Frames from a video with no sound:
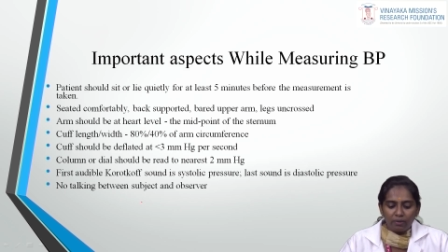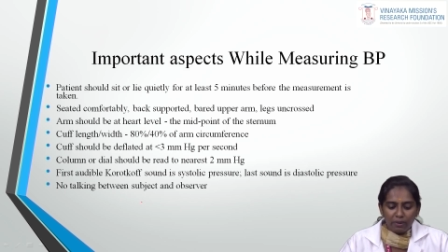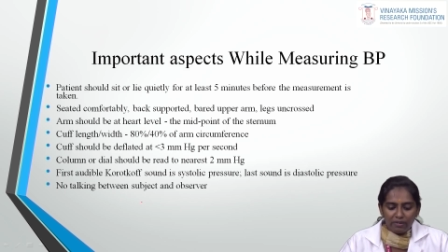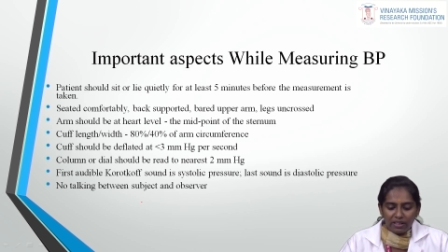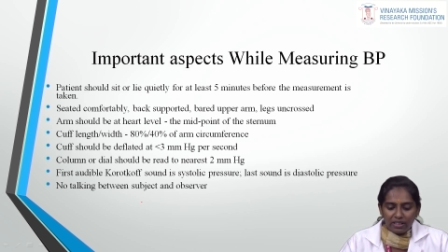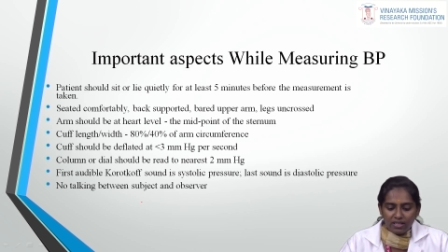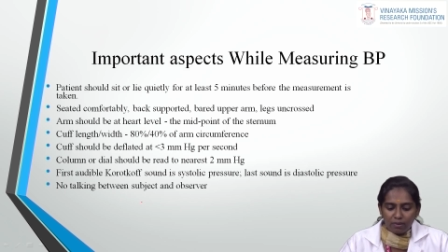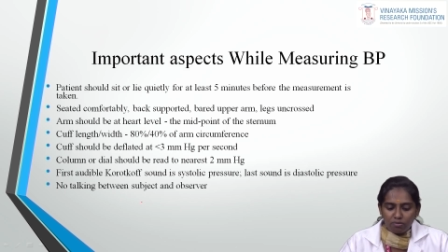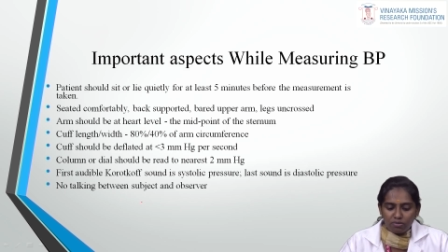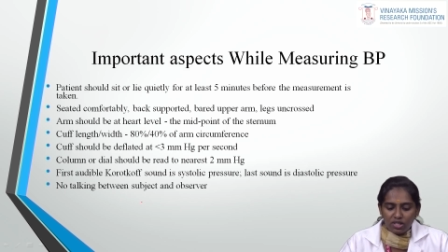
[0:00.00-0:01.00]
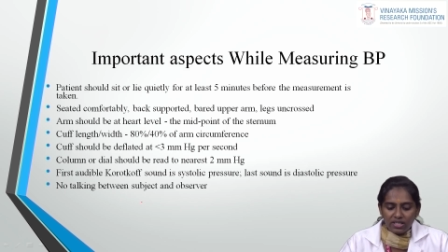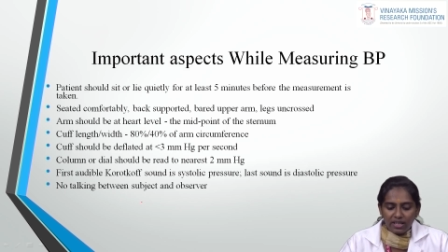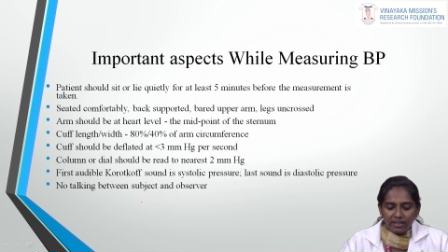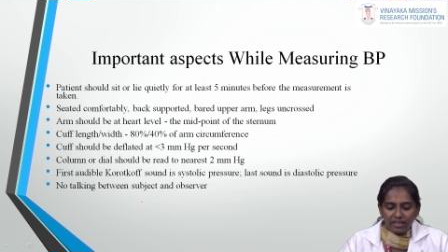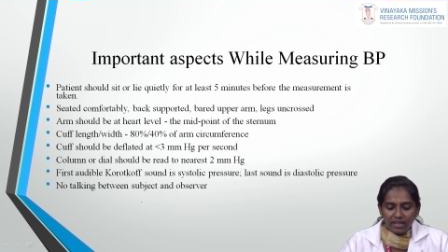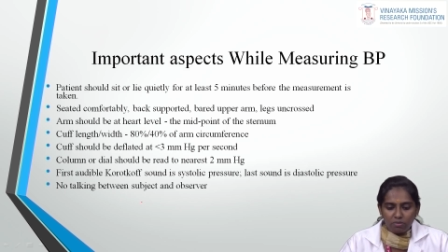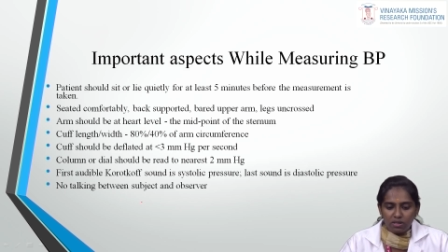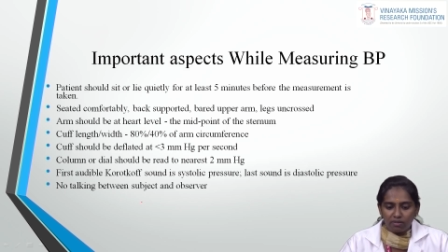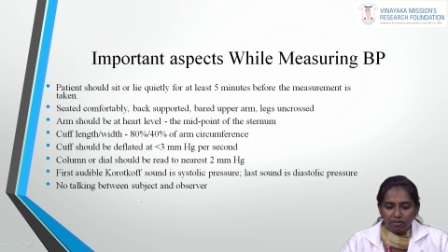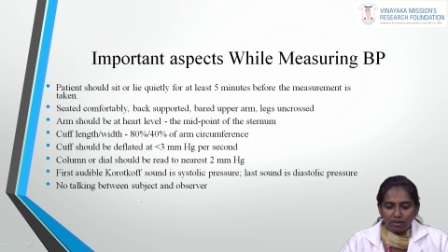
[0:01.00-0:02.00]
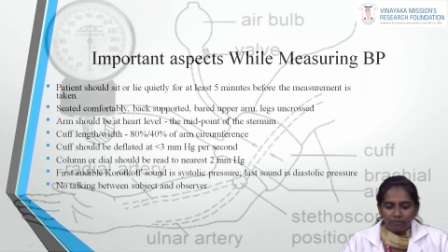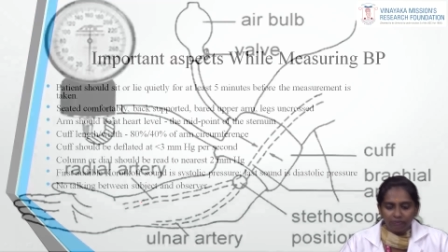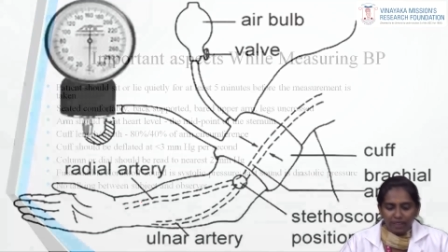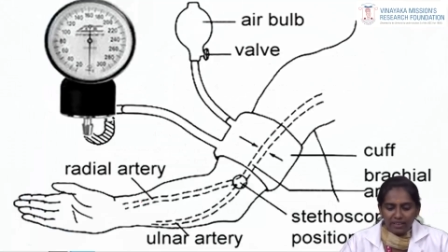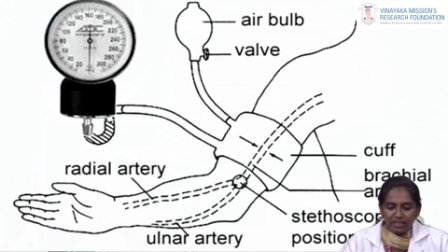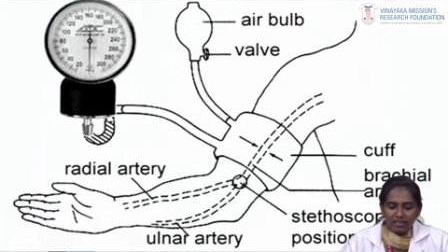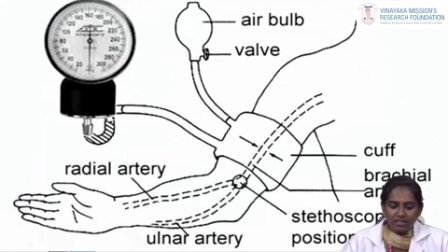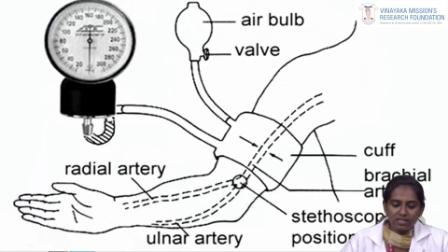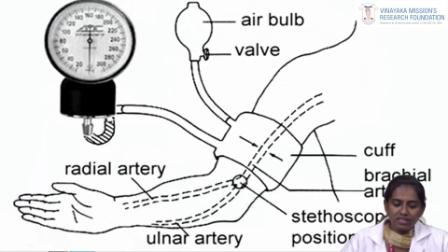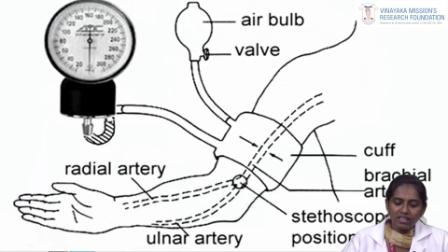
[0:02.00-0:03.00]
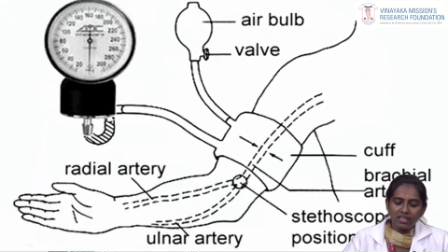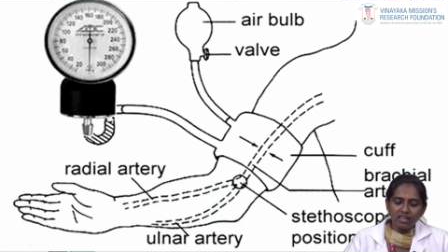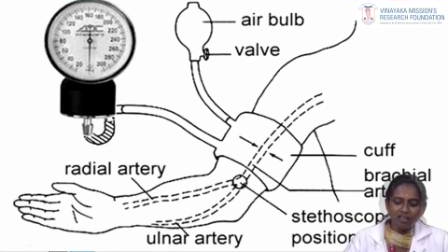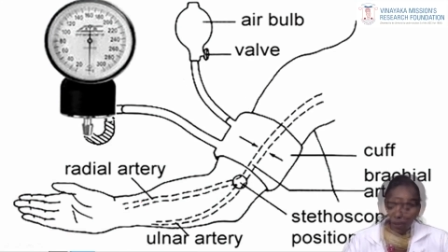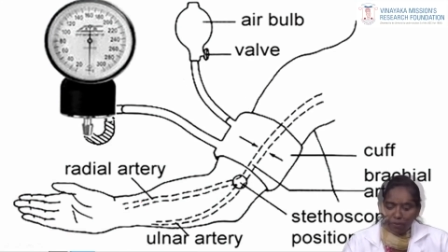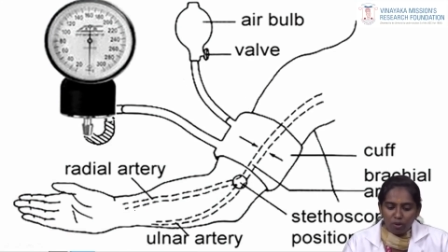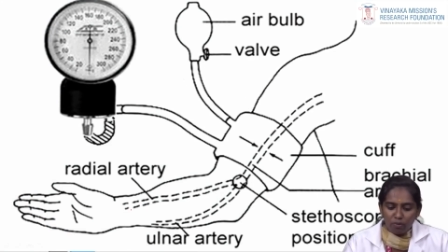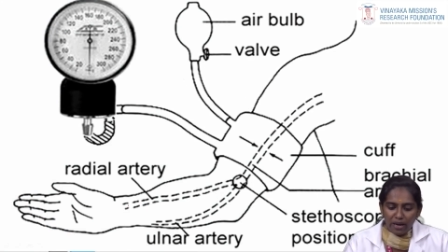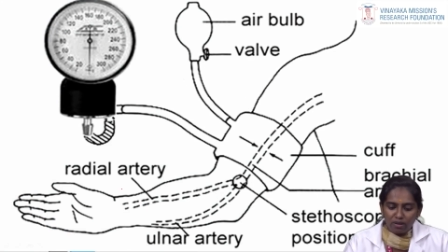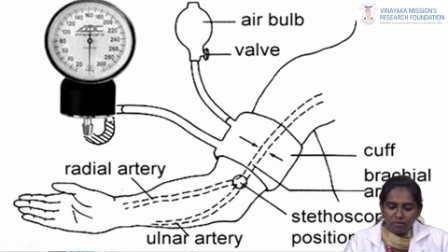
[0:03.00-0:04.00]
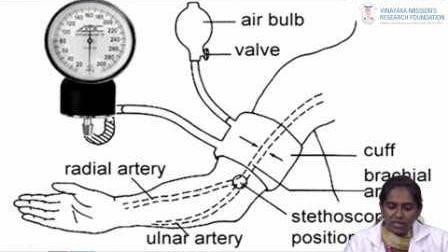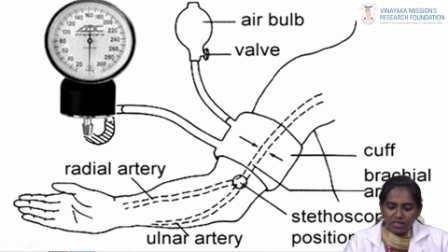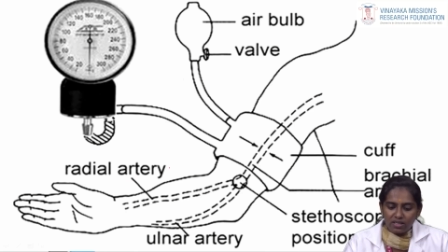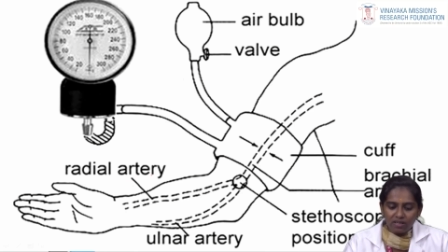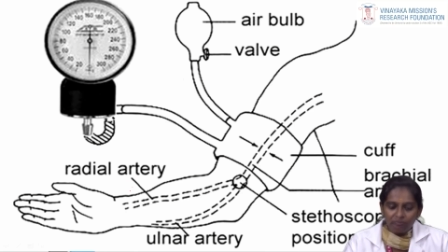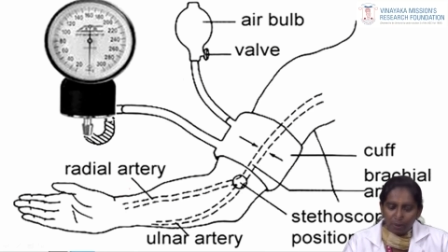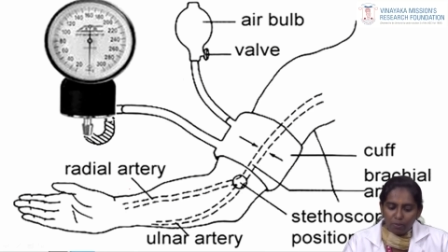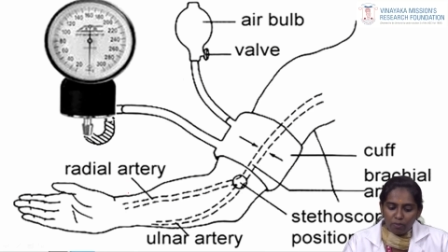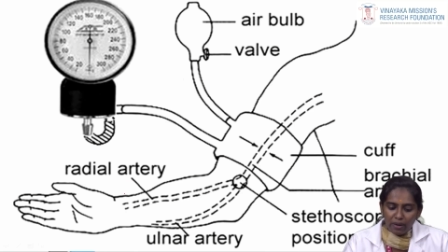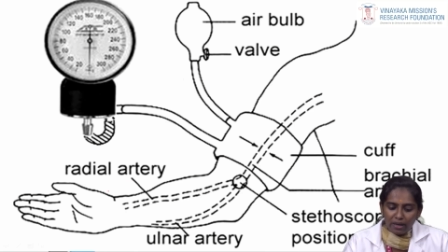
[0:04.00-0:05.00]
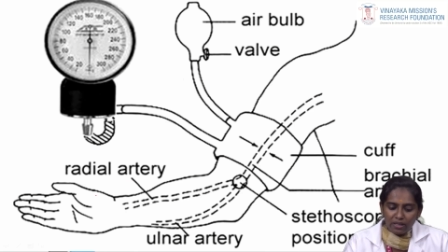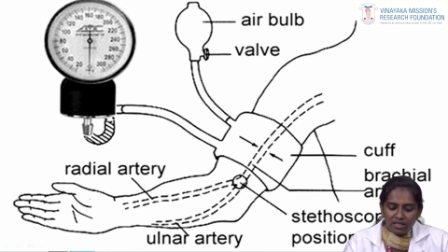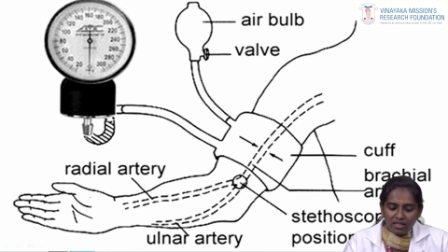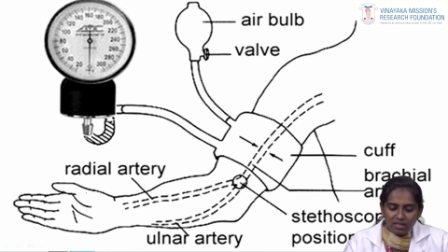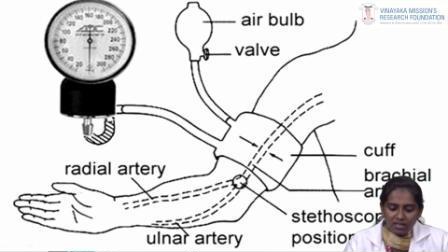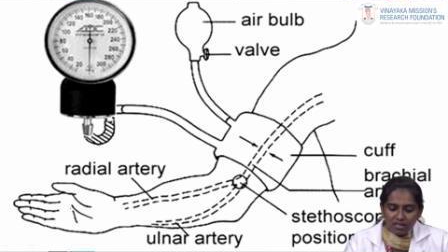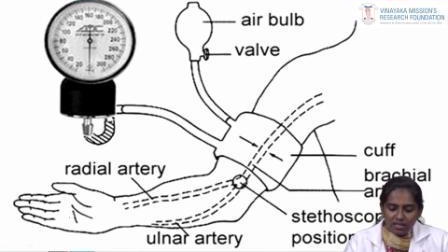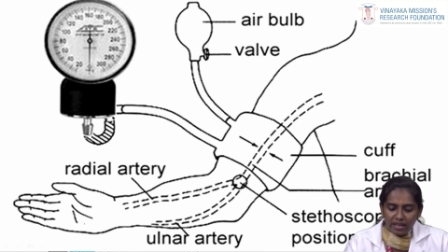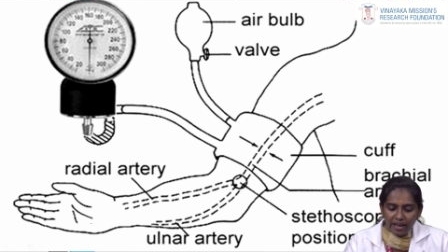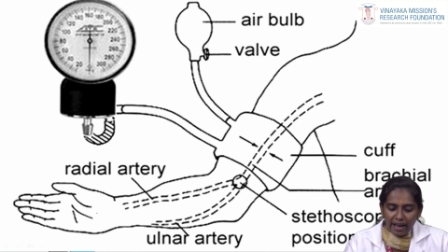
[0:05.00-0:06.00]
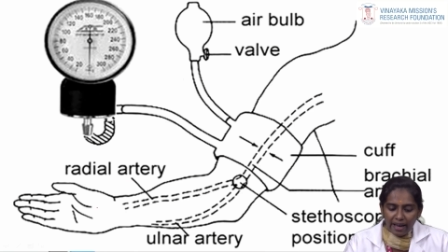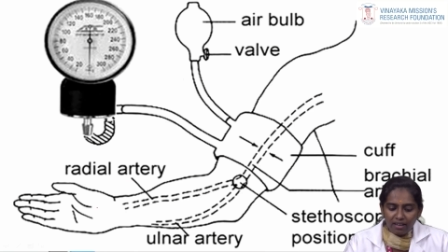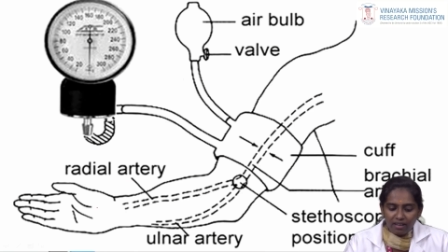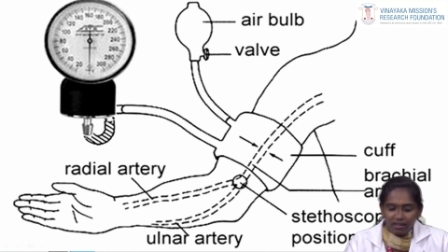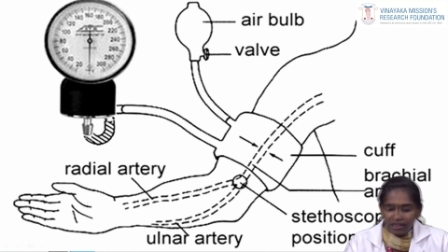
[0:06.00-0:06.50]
between the subject and the observer. Then this is the sphygmomanometer. This is the hand.